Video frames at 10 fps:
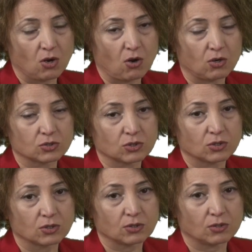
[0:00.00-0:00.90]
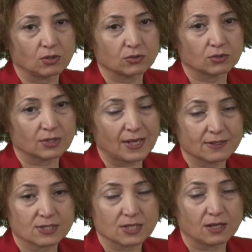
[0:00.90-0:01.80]
on the
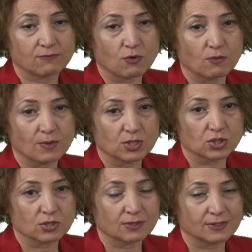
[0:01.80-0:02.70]
gas cell formation,